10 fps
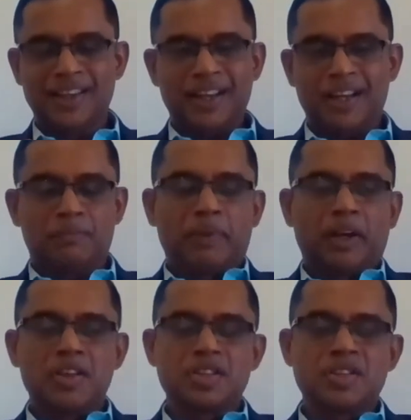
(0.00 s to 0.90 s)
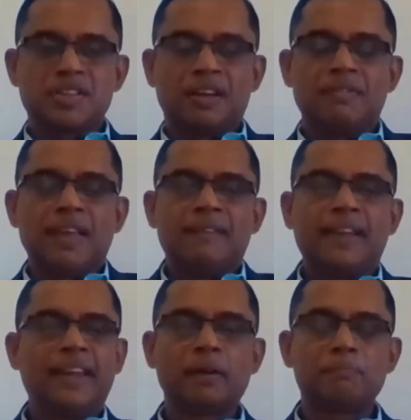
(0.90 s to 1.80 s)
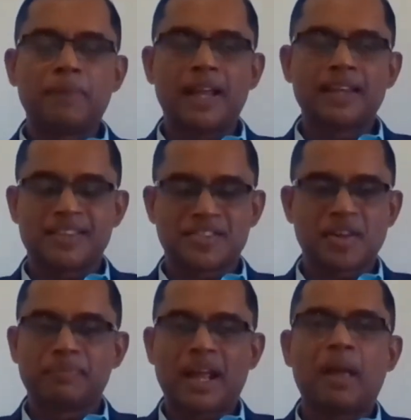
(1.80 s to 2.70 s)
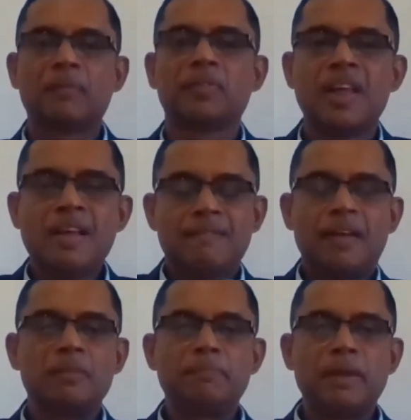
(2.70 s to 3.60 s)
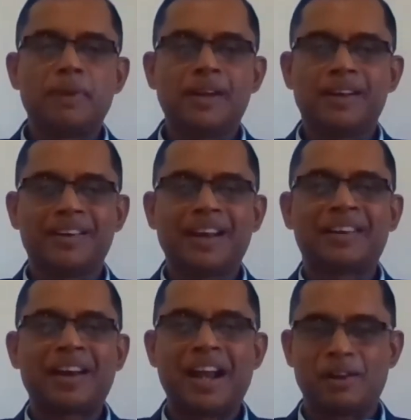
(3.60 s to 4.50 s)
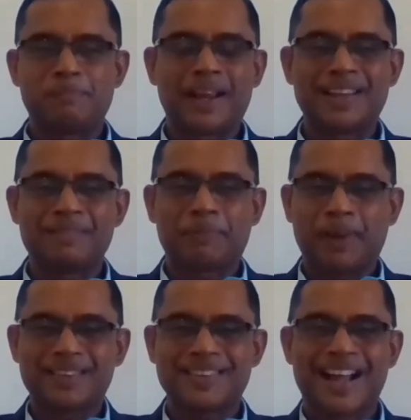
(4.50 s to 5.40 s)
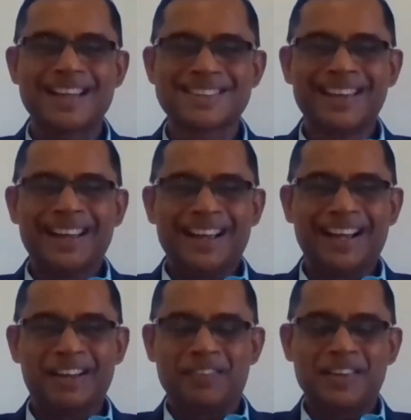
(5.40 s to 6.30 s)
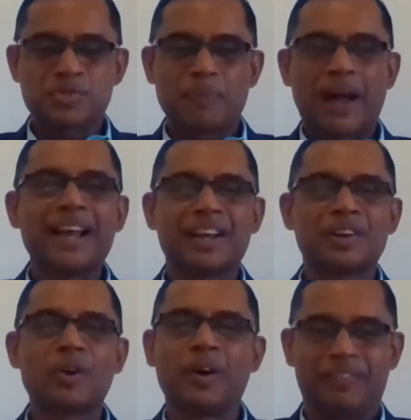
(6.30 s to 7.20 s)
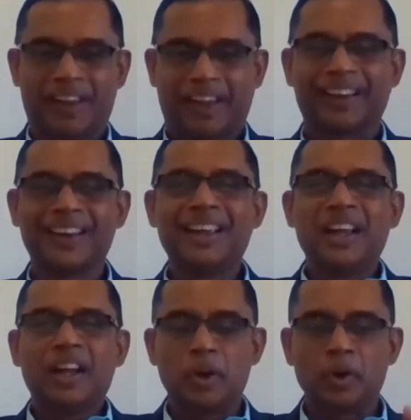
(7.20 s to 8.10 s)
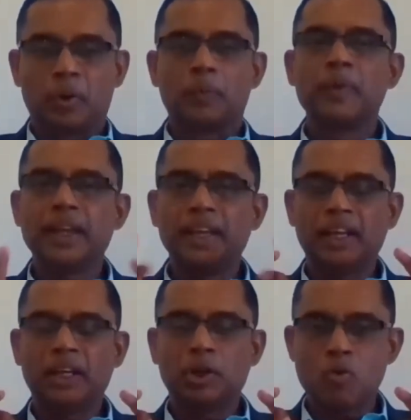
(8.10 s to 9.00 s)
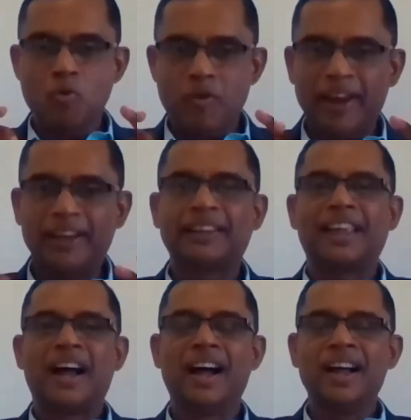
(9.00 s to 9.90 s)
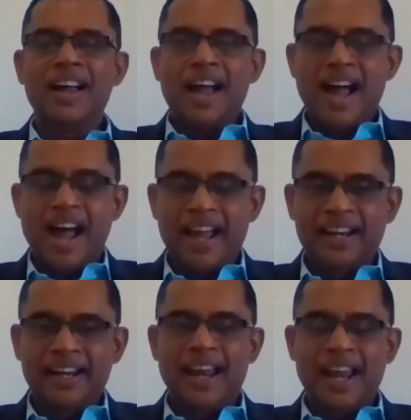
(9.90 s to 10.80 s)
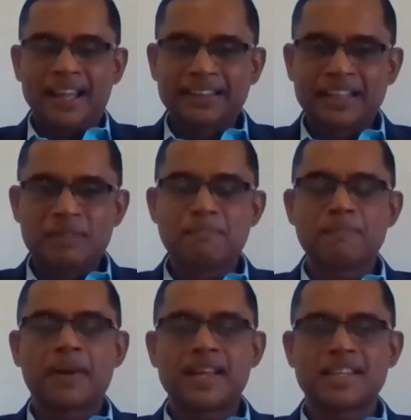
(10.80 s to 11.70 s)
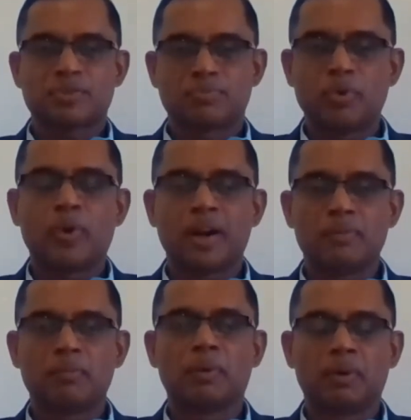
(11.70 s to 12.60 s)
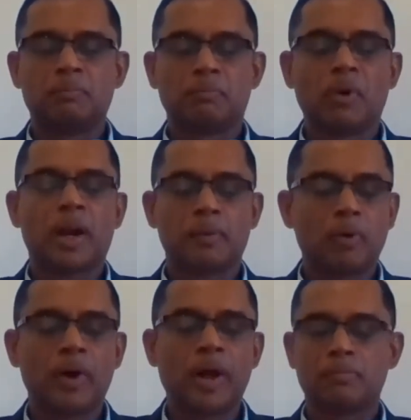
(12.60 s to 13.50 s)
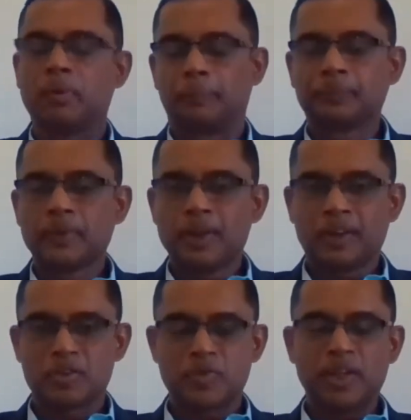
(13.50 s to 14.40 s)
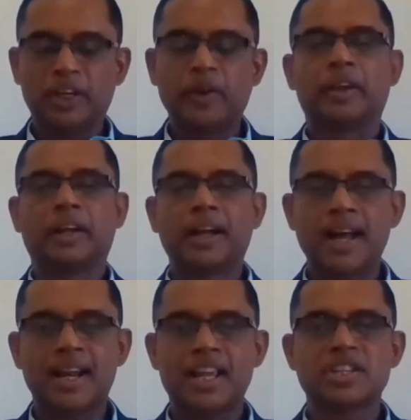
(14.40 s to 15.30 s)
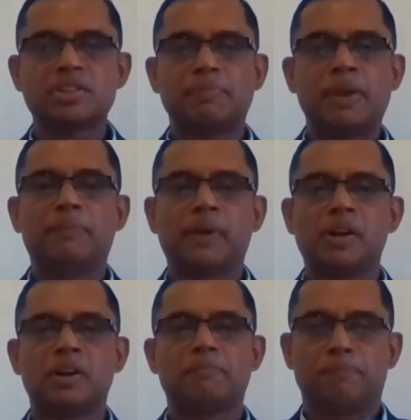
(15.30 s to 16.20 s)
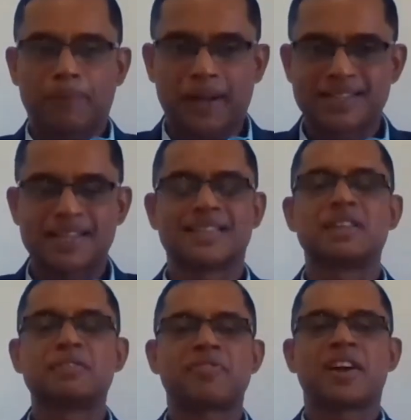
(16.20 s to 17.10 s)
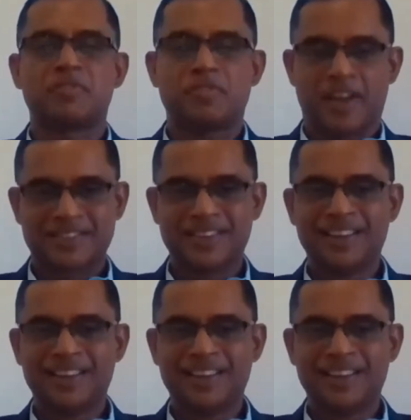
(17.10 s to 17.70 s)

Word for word: uh, because uh, we are very complacent. Sometimes when people try to praise, praise us, uh, we smile and go away. No, we need to wait there and let them praise us more and more, more, more and more because we need to encourage people to praise us in front of us